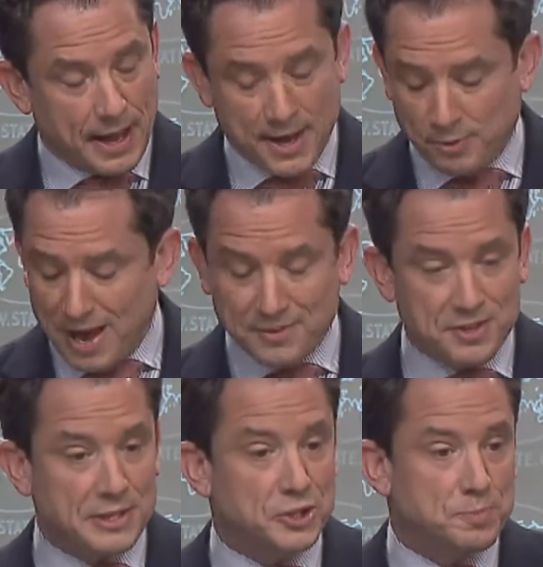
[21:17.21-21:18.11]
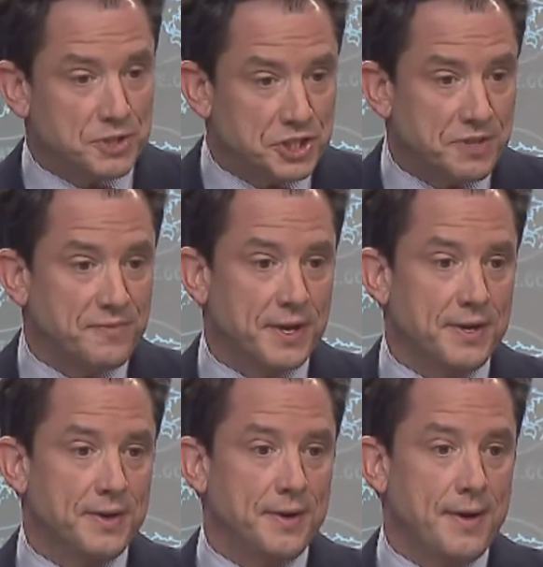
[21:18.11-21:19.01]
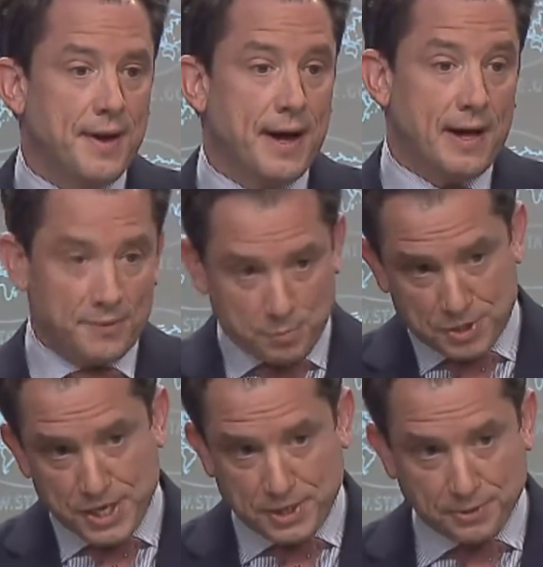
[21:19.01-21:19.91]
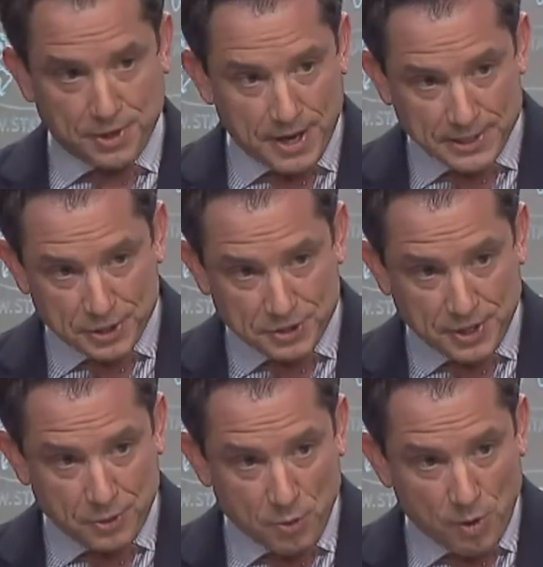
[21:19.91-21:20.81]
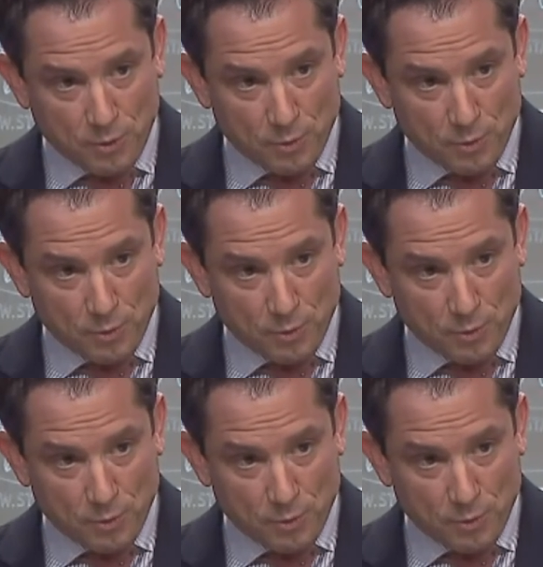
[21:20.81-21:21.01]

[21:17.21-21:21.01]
I don't have anything specific on the particular case that you're